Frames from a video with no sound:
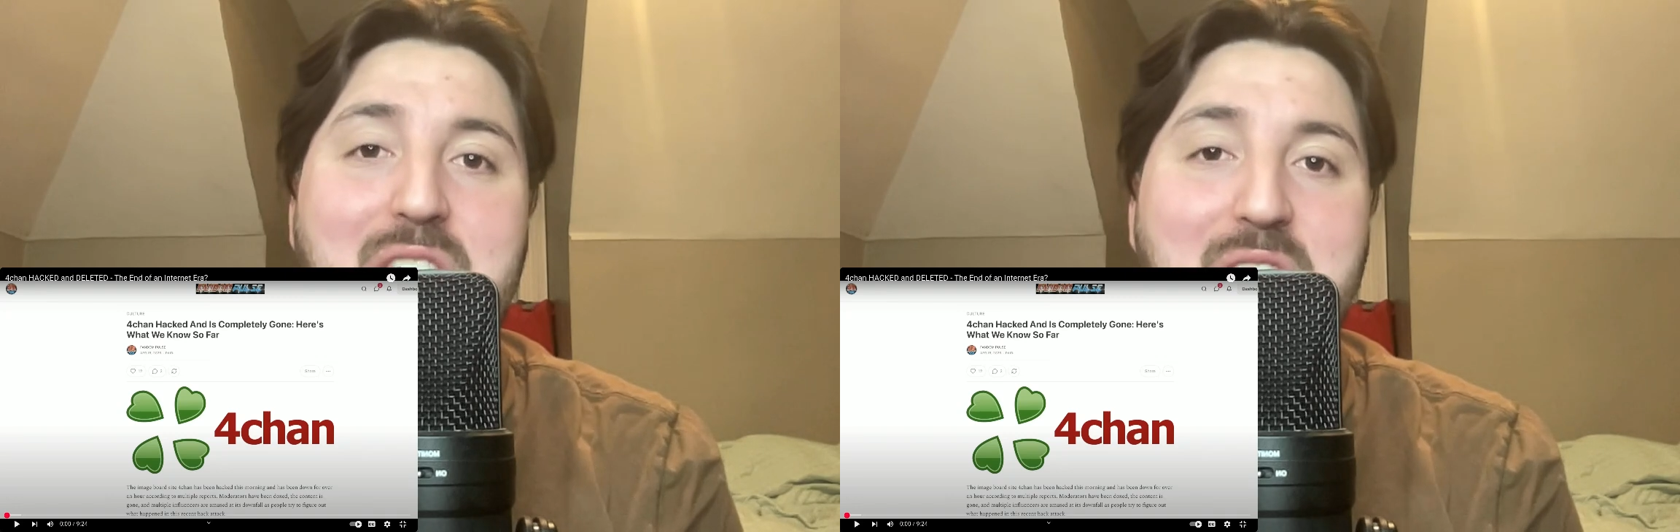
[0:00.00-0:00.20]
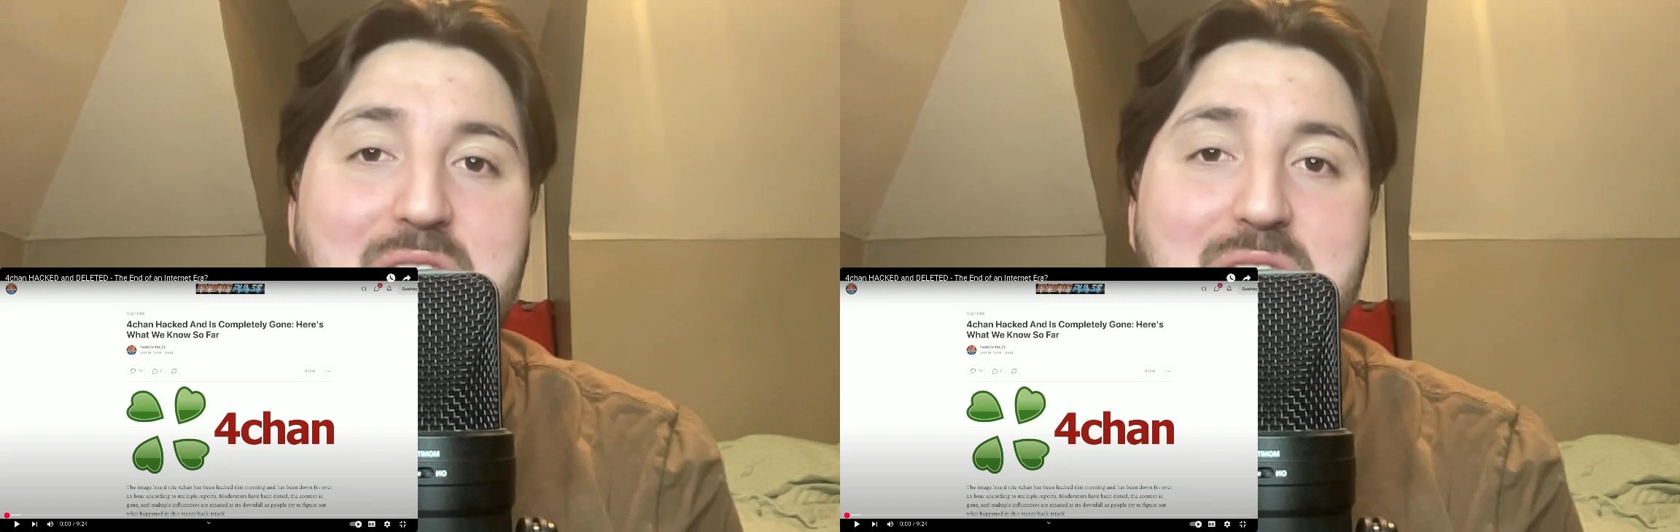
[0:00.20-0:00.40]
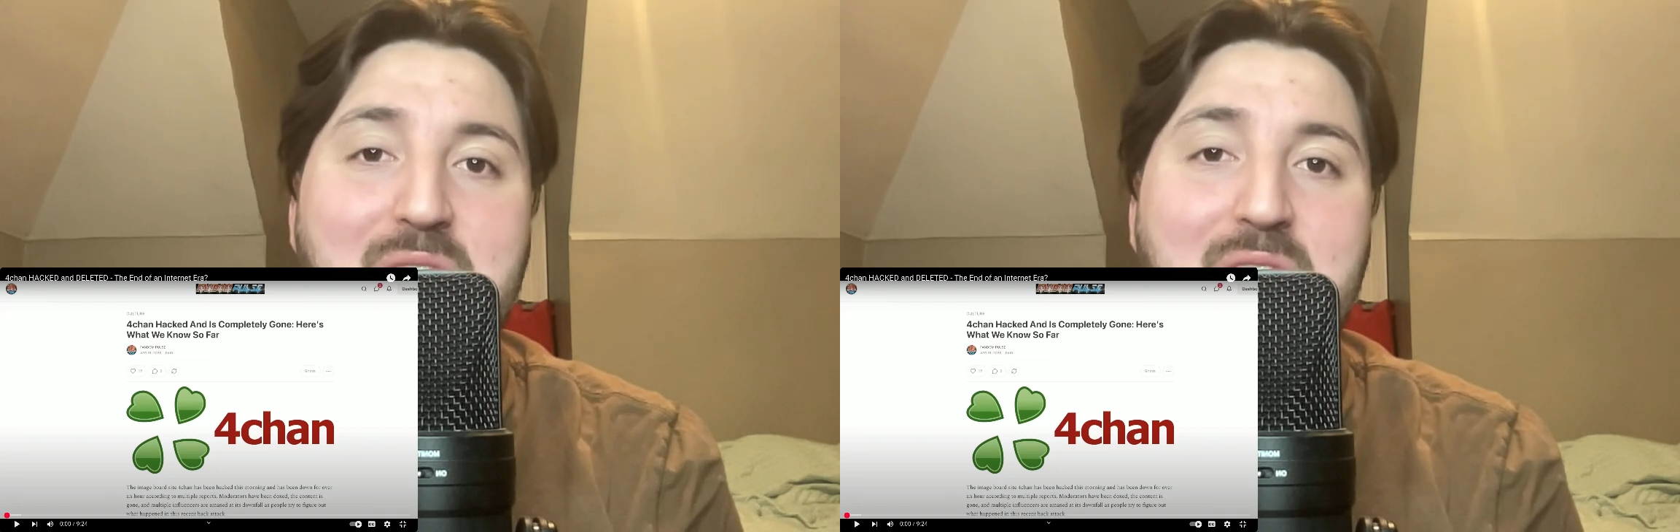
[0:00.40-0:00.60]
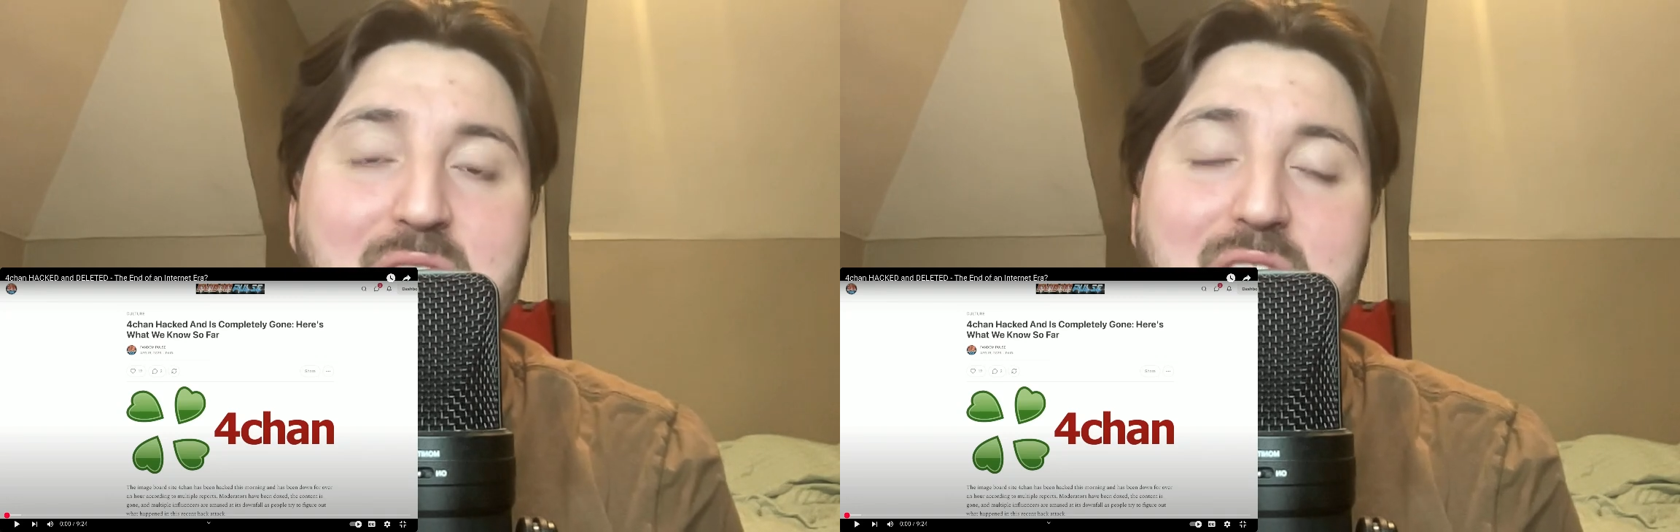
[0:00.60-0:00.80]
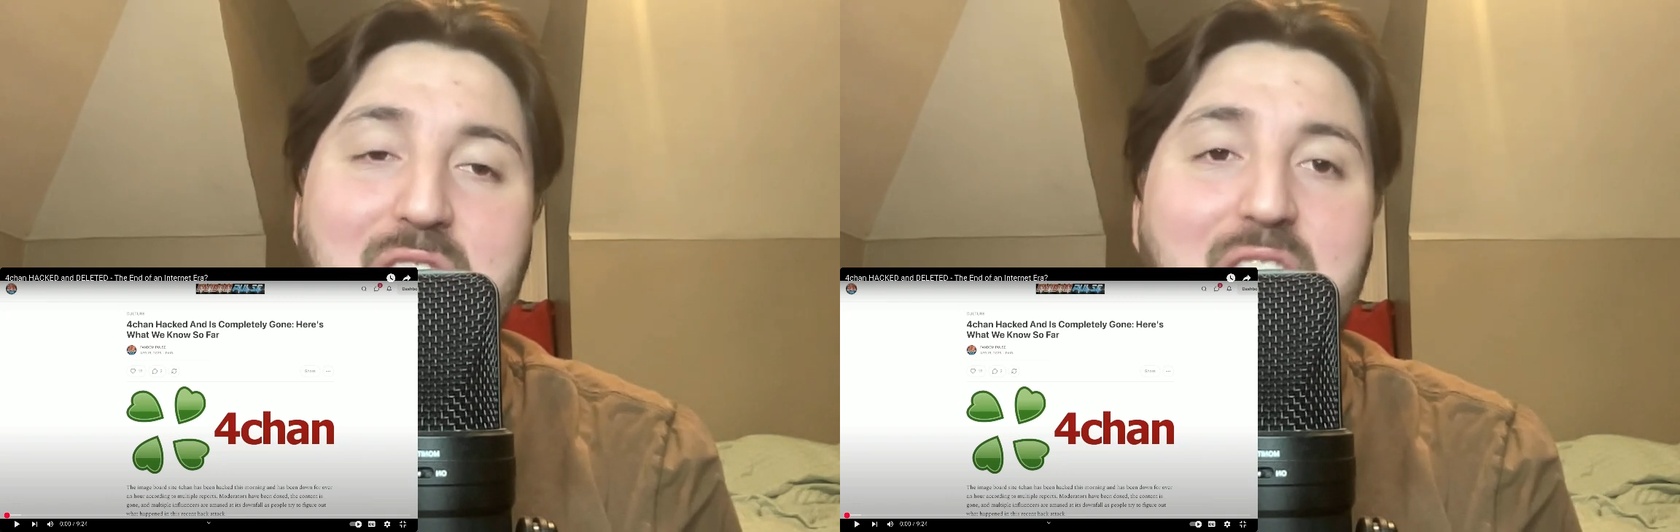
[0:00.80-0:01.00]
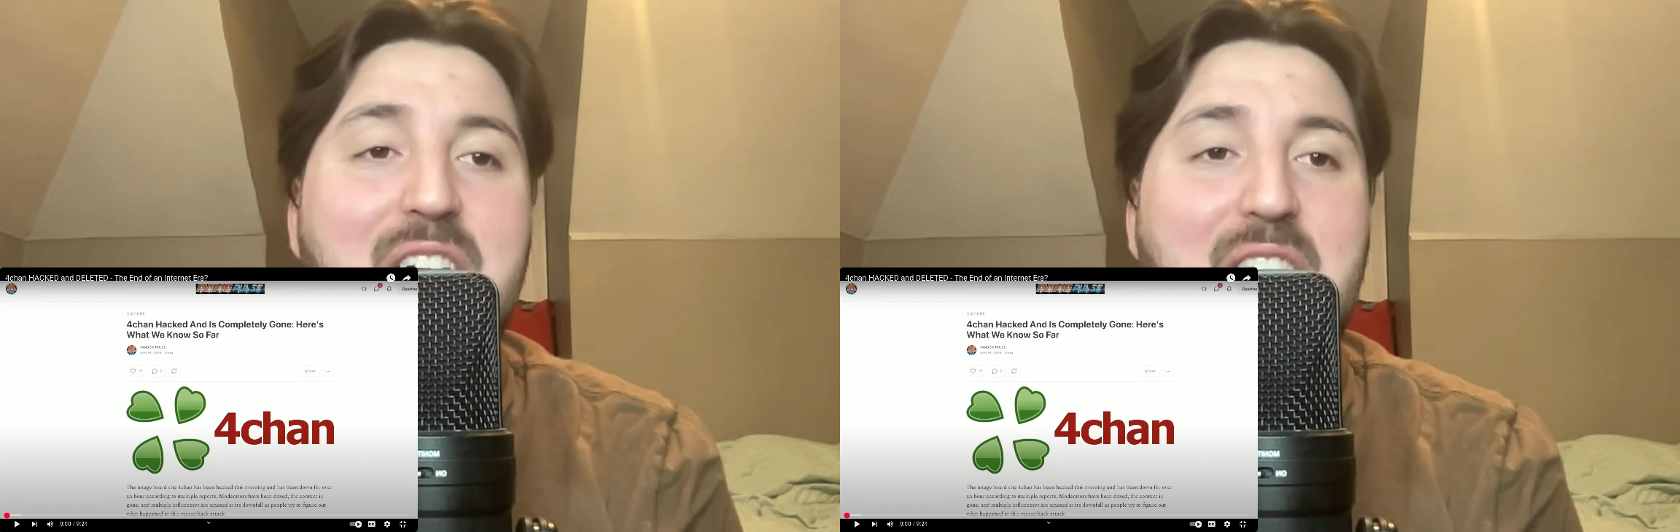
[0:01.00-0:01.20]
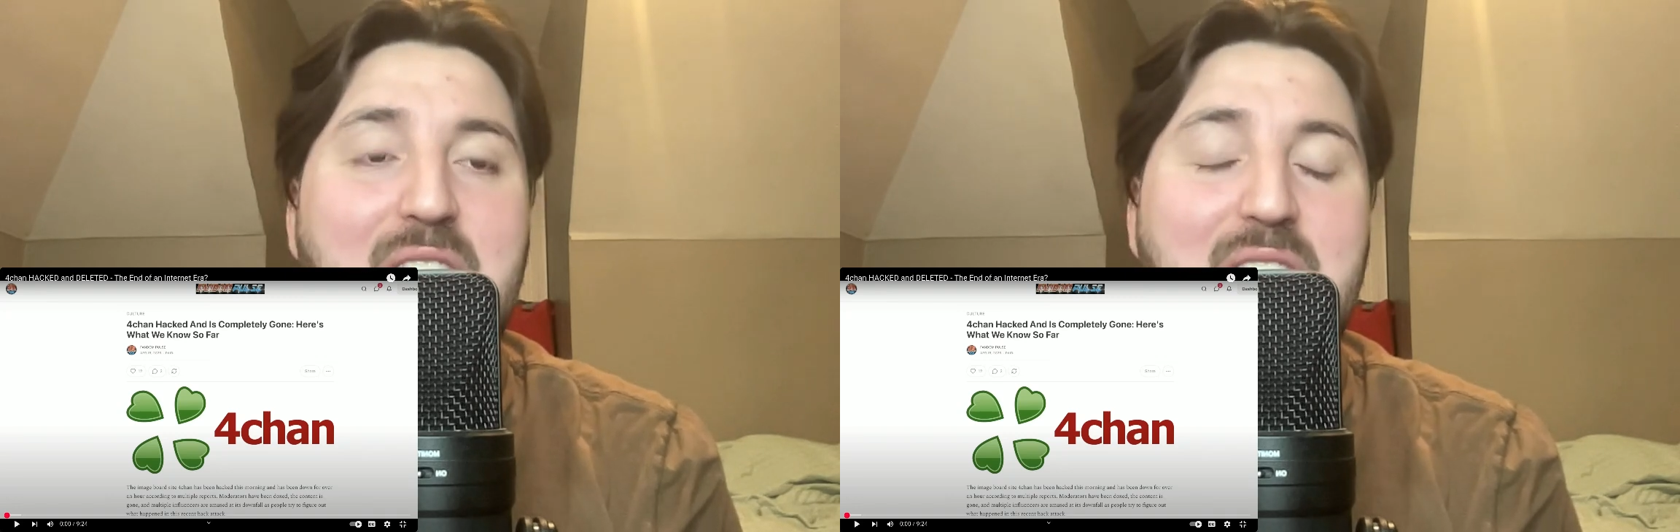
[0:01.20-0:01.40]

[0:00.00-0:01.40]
Because you gotta,